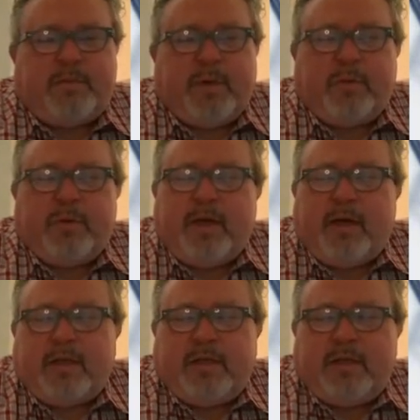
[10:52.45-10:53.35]
but we'll
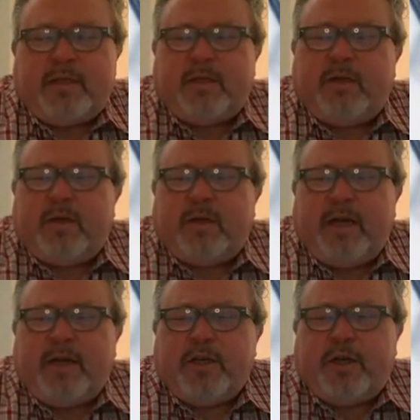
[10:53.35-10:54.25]
talk just
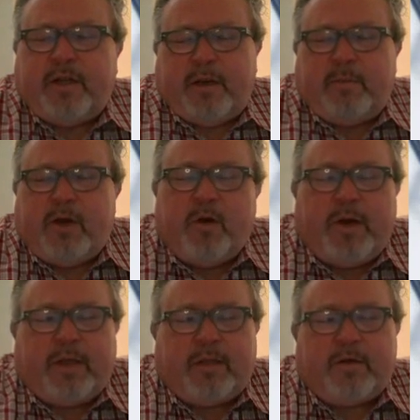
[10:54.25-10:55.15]
touching on them,
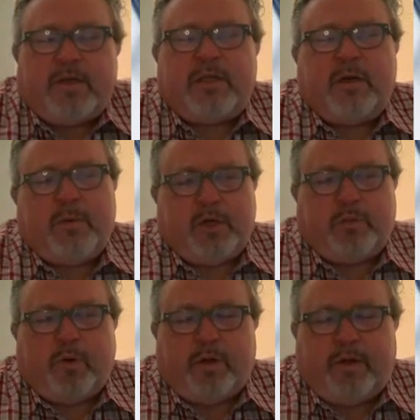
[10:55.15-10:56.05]
knowing that there's so much
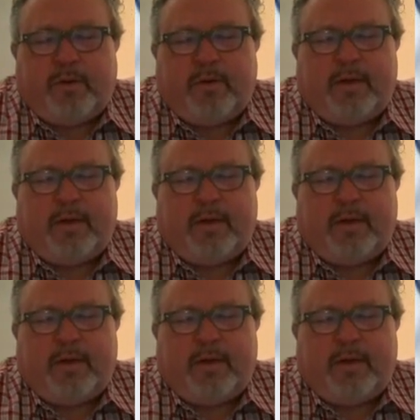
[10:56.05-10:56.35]
more that